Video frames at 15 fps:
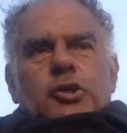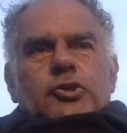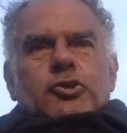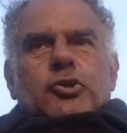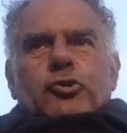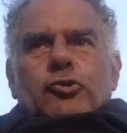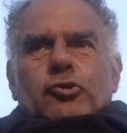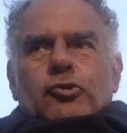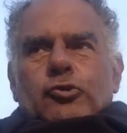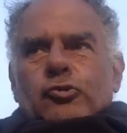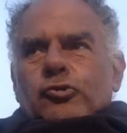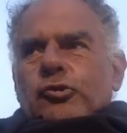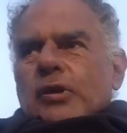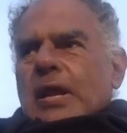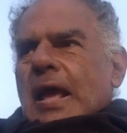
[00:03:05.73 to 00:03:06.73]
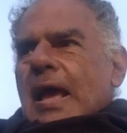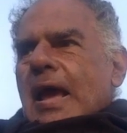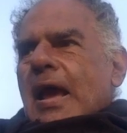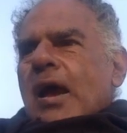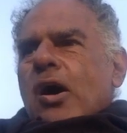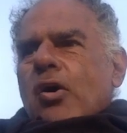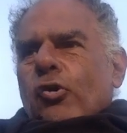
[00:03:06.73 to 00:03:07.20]
to
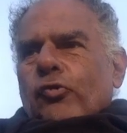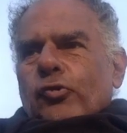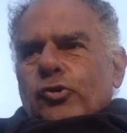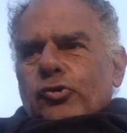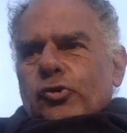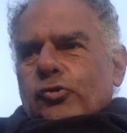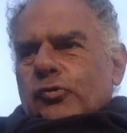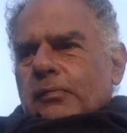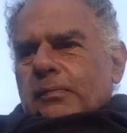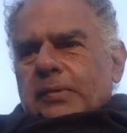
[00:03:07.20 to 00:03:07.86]
now you